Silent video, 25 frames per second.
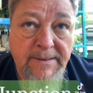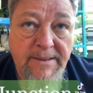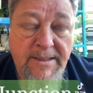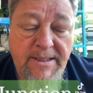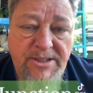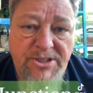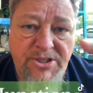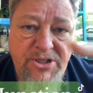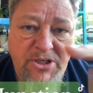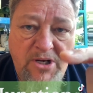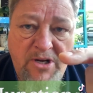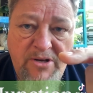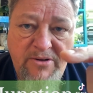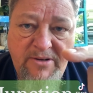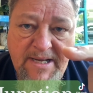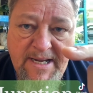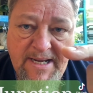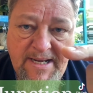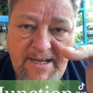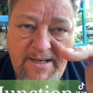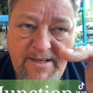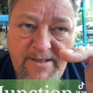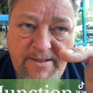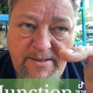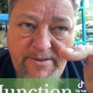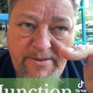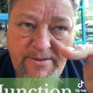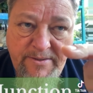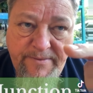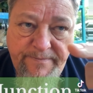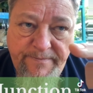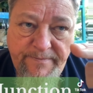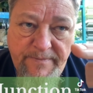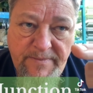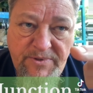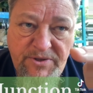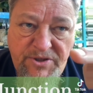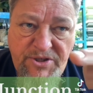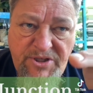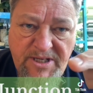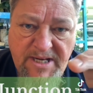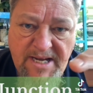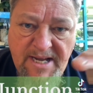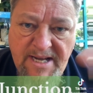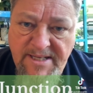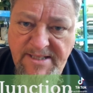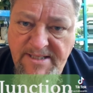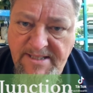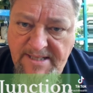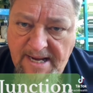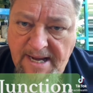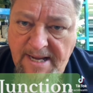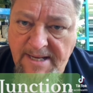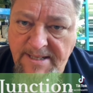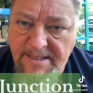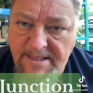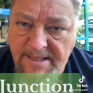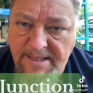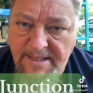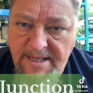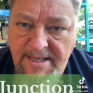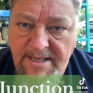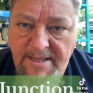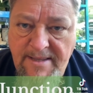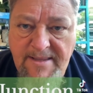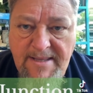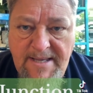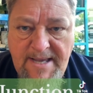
It's located just underneath